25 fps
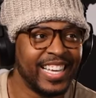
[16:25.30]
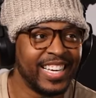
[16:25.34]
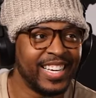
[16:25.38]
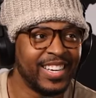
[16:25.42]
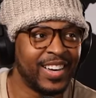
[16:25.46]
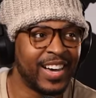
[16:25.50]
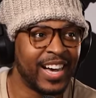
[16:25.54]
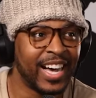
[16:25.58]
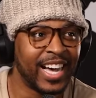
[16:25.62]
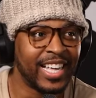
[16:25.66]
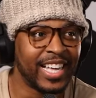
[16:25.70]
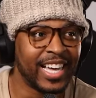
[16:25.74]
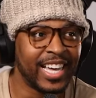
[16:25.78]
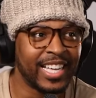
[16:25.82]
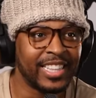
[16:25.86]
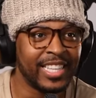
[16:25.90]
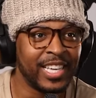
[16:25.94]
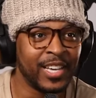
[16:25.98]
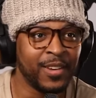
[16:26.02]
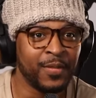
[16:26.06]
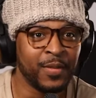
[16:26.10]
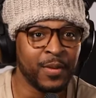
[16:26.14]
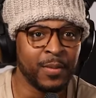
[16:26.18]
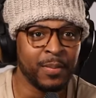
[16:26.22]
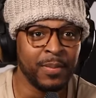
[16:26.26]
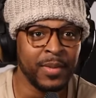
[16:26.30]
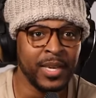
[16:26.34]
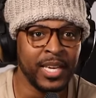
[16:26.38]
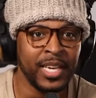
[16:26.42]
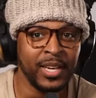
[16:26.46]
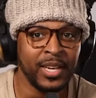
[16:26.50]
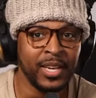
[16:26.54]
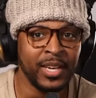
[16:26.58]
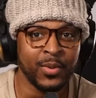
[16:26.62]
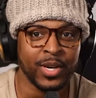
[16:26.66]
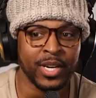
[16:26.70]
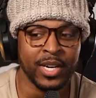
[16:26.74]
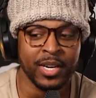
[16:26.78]
no, I, I think for me,
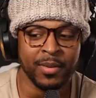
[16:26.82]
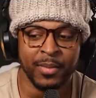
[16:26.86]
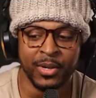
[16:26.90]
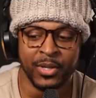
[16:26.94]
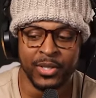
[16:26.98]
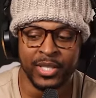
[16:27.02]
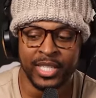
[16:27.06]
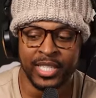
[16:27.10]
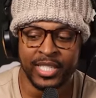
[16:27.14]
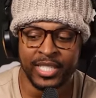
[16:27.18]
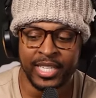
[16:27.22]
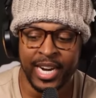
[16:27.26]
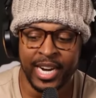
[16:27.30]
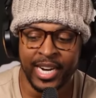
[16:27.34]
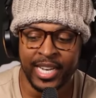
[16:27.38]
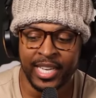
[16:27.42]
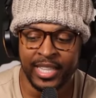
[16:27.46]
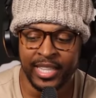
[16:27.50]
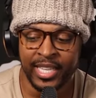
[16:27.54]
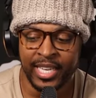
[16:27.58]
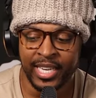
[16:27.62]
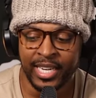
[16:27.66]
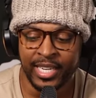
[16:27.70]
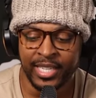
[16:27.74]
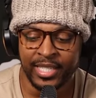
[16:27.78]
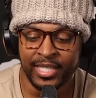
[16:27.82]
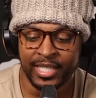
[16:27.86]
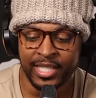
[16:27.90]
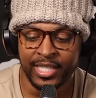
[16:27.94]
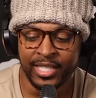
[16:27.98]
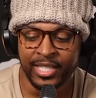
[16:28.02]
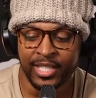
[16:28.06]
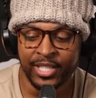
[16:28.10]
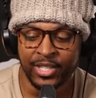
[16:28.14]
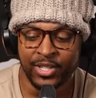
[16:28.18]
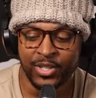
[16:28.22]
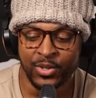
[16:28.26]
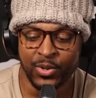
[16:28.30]
one of the most exciting things is
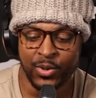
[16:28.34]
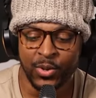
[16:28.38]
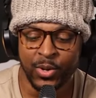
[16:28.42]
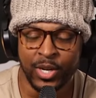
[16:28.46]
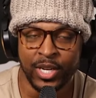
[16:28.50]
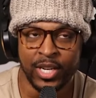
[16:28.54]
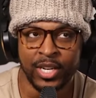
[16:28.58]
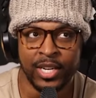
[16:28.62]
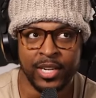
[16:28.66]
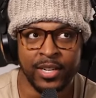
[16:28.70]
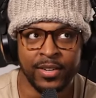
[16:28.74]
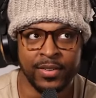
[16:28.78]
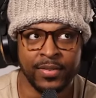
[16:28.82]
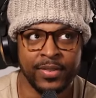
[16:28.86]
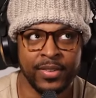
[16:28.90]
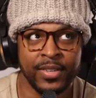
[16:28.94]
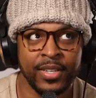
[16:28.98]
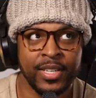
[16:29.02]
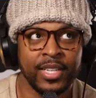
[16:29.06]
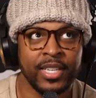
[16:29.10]
to sort of